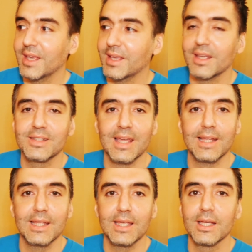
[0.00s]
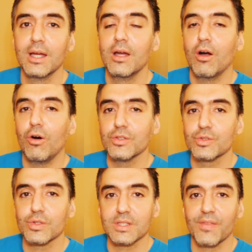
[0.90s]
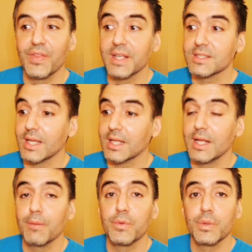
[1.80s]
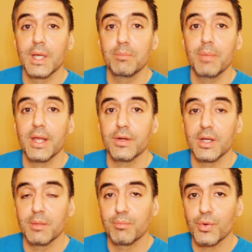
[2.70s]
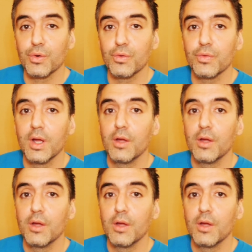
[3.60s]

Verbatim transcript: kicking technique, all sorts of things that can help you get better and improve